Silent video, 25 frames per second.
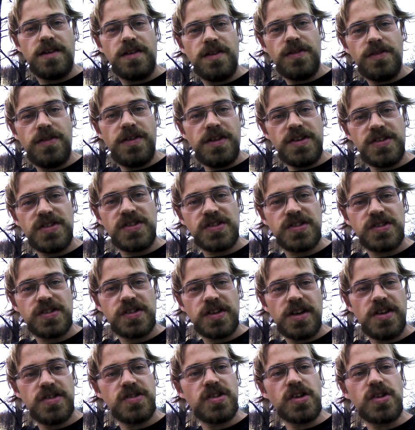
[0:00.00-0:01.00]
This
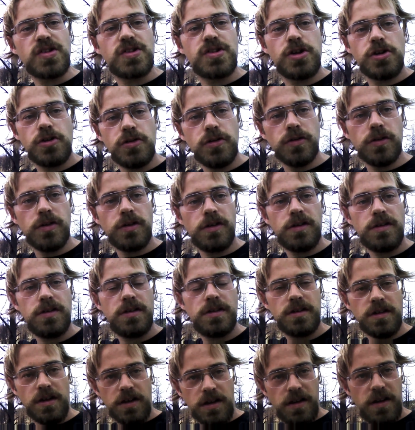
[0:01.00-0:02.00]
is a tool
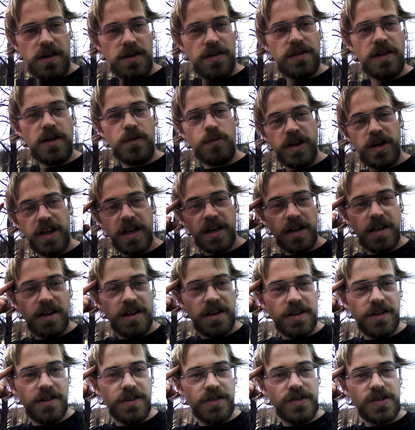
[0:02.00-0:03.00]
that we can
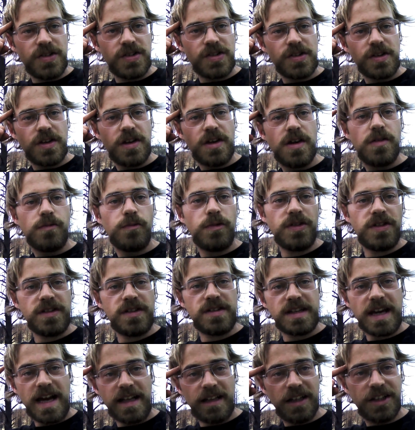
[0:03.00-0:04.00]
use with
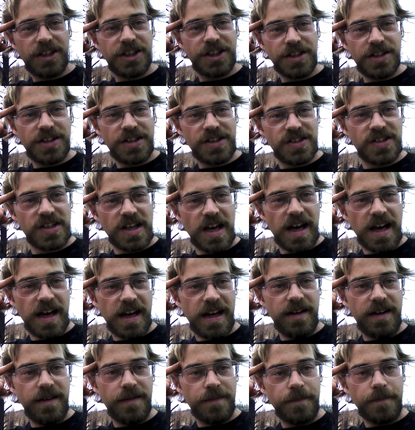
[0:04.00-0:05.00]
intelligent
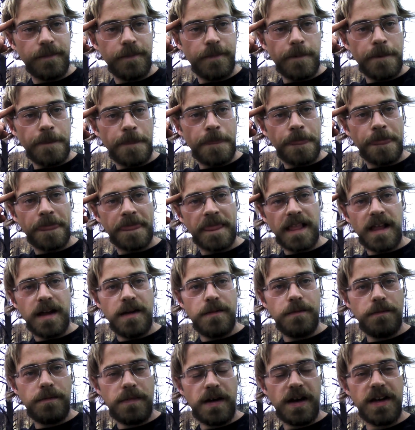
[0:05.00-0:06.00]
design
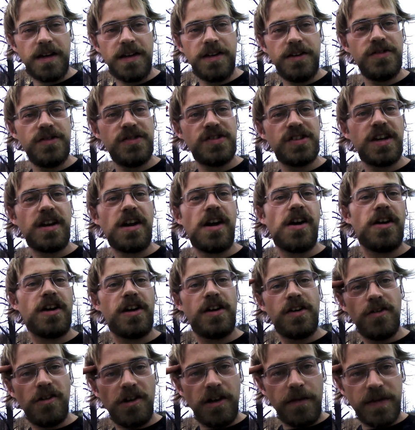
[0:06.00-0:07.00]
by using our
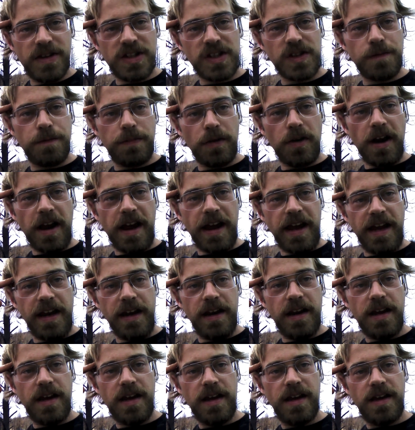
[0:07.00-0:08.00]
enormous
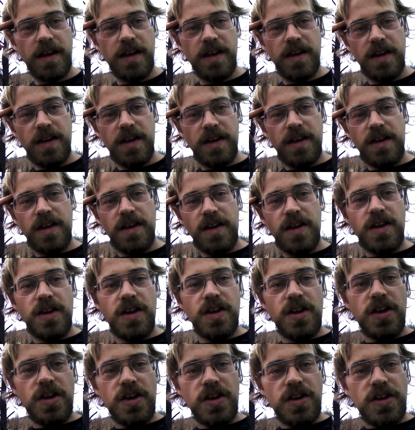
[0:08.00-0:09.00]
brain
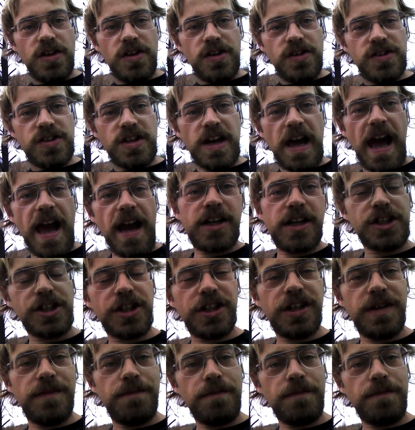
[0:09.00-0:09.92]
to actually